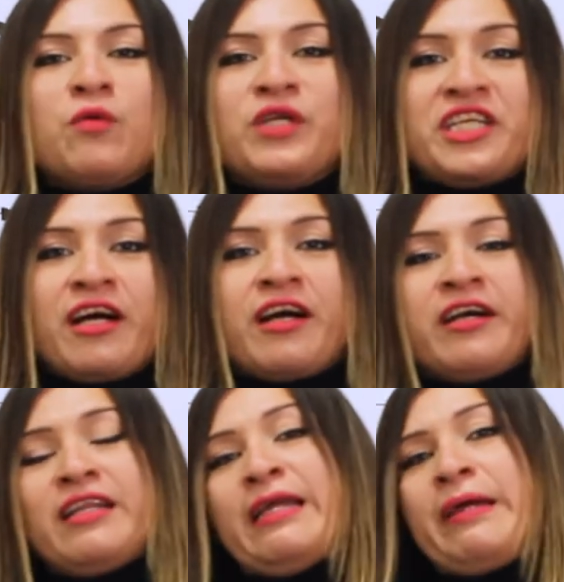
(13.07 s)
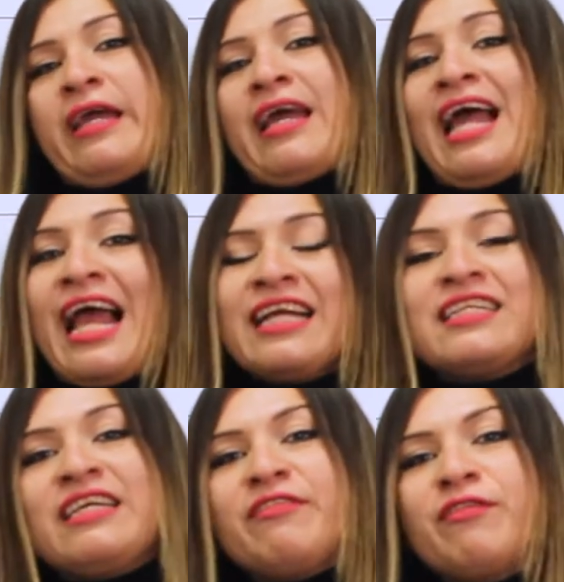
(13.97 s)
which are the
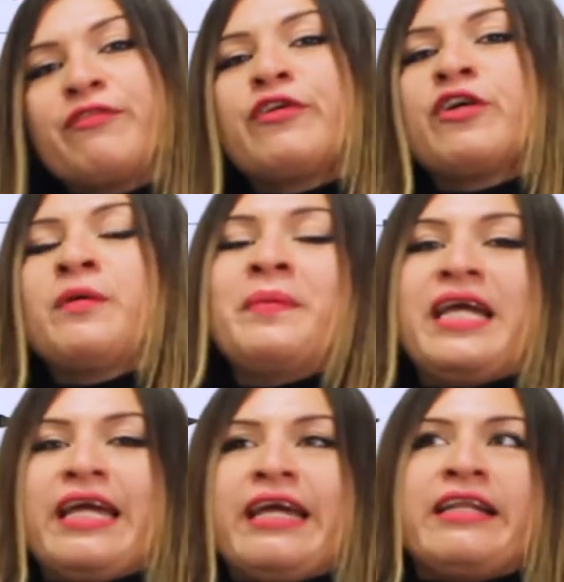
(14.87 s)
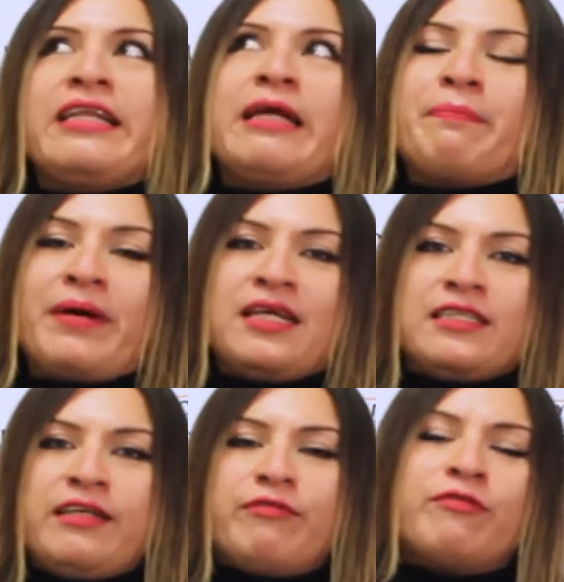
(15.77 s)
active form and the
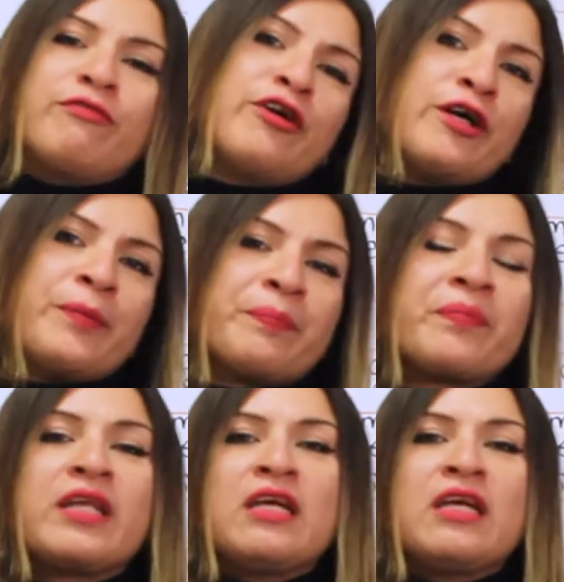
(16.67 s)
passive form.